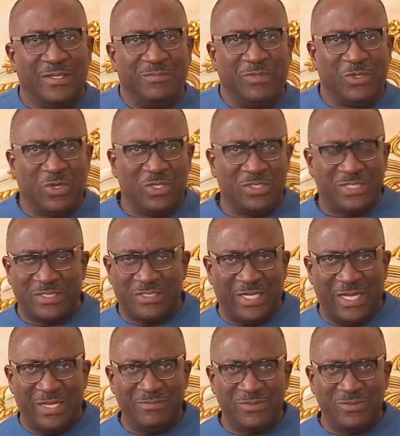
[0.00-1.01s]
Because at
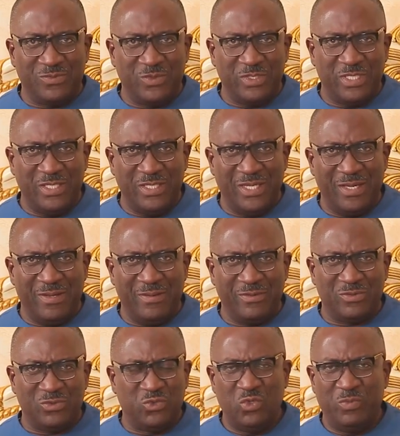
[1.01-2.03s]
times we hear
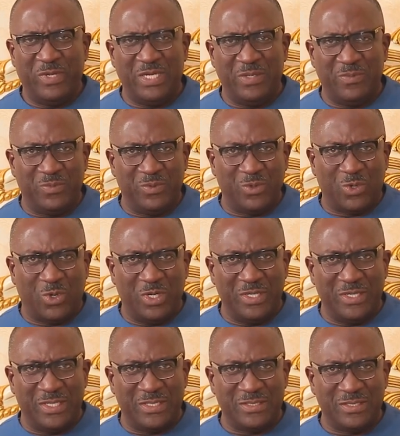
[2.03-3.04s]
too many people
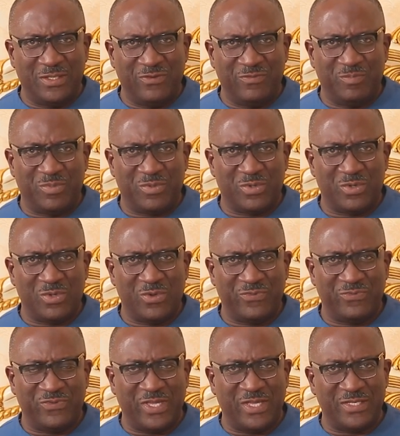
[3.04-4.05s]
calling themselves
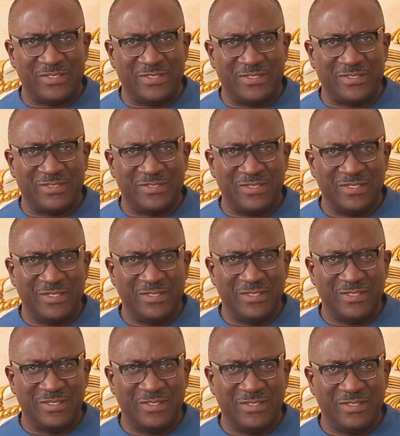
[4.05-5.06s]
prophets,
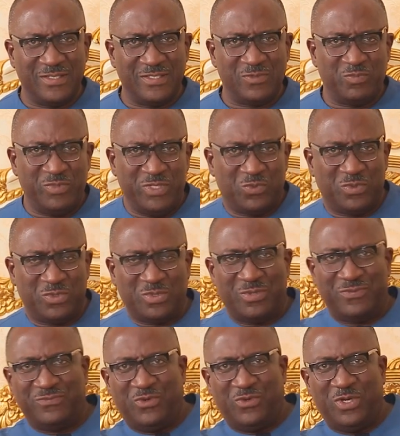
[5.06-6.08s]
and they speak with
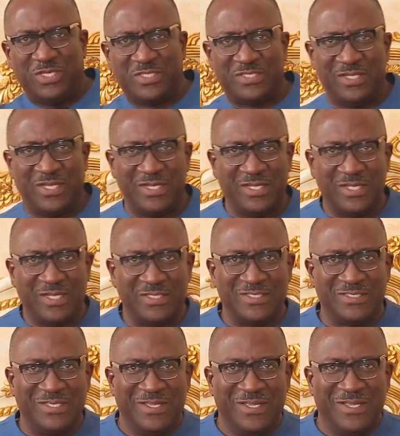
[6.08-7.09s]
some voice like that.